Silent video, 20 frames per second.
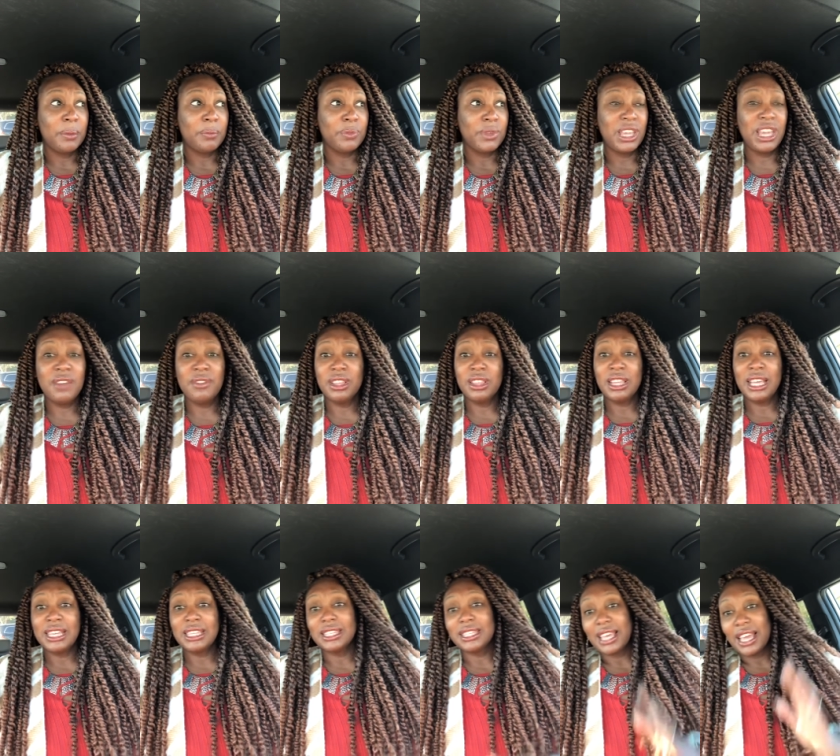Even
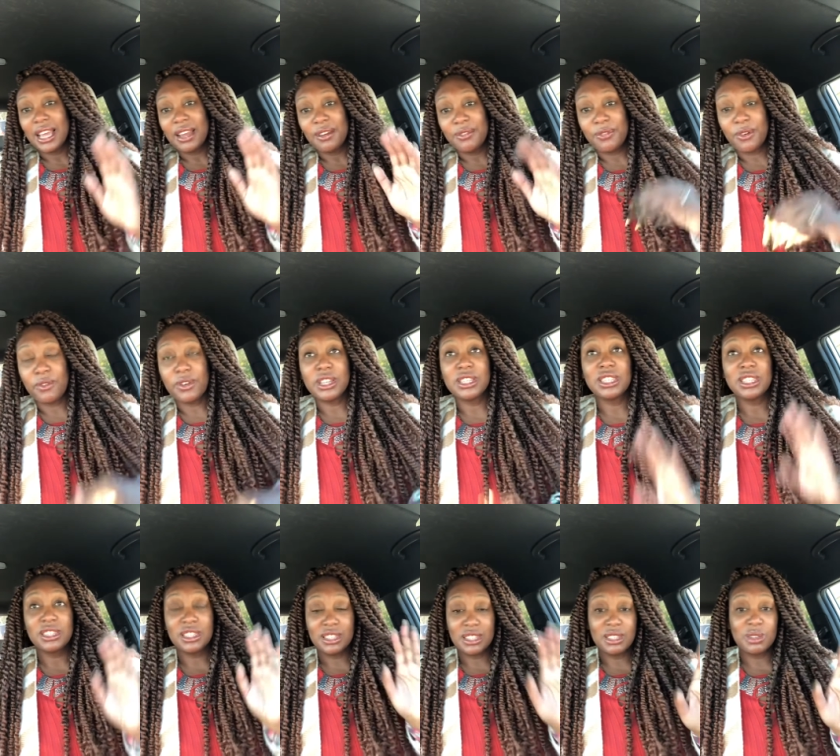let's say, for
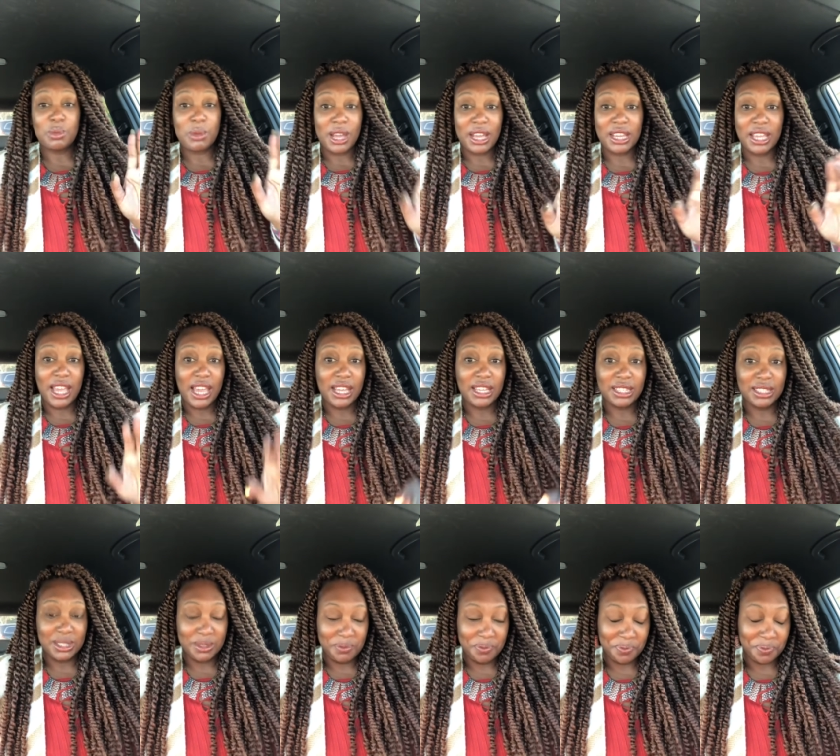instance, this is my
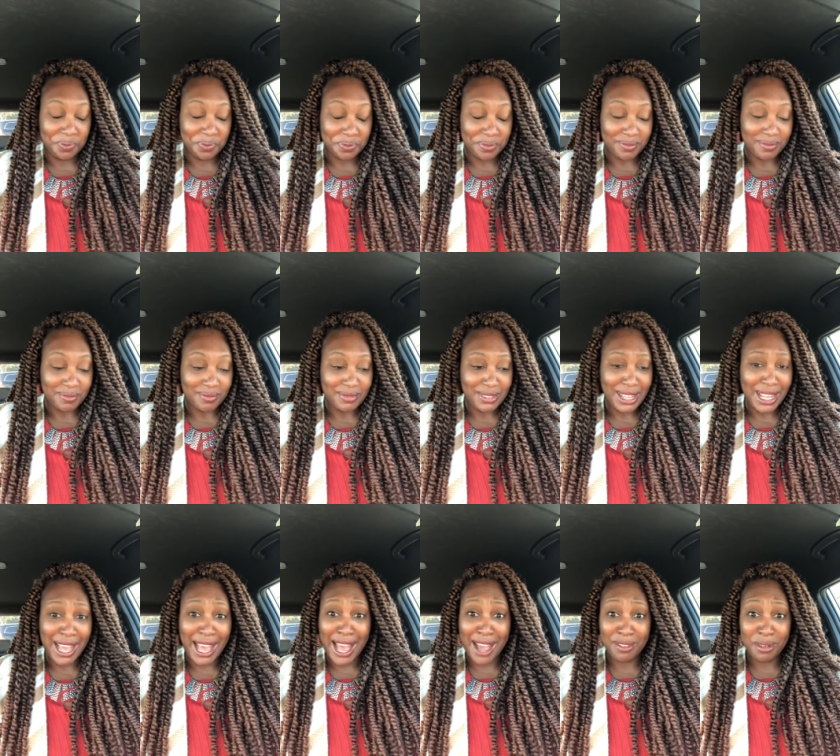case.
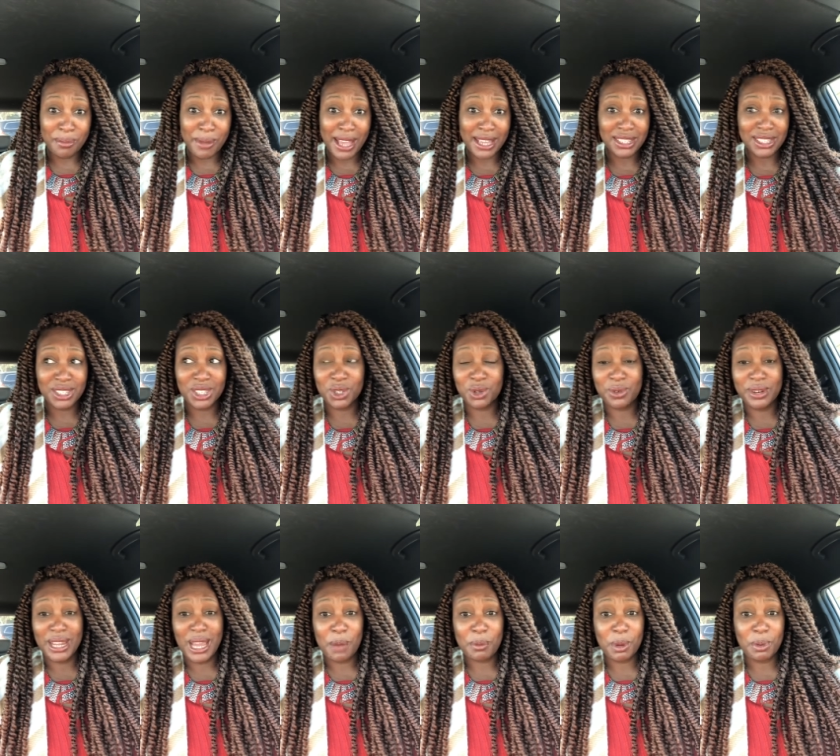I have a master's
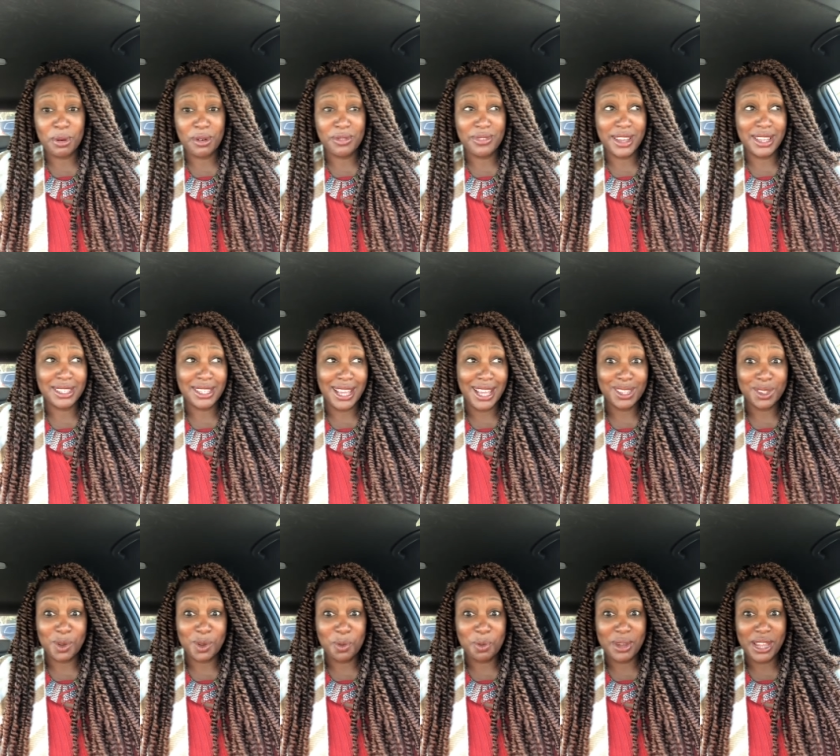degree, I'm a professor, I
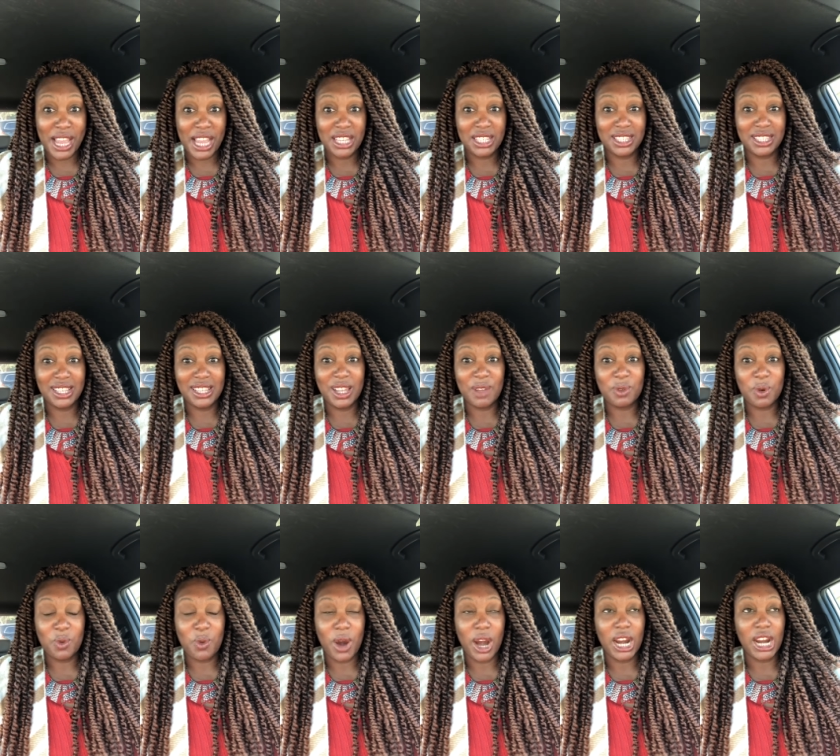do PhD
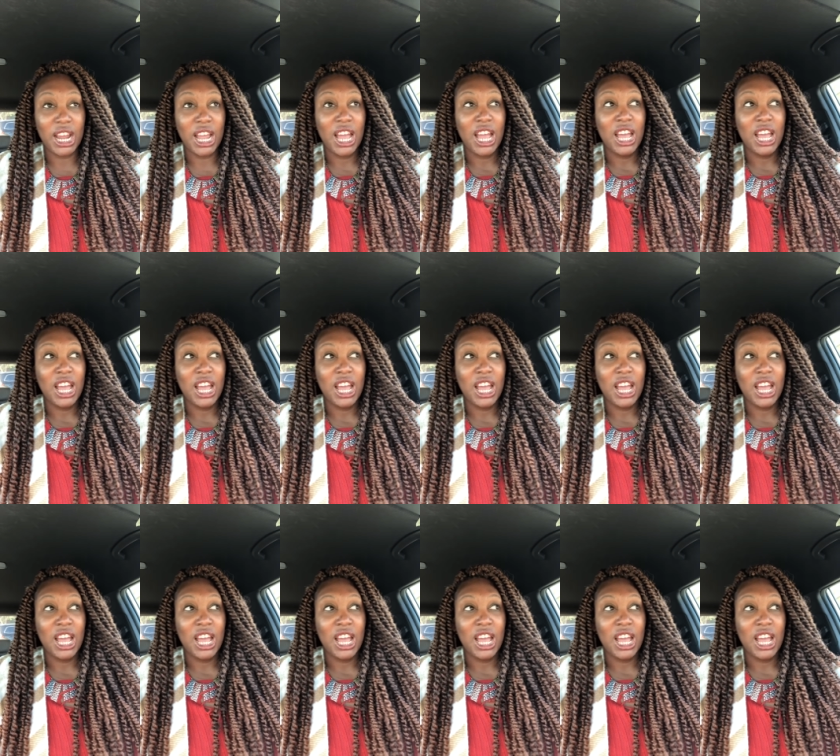level work.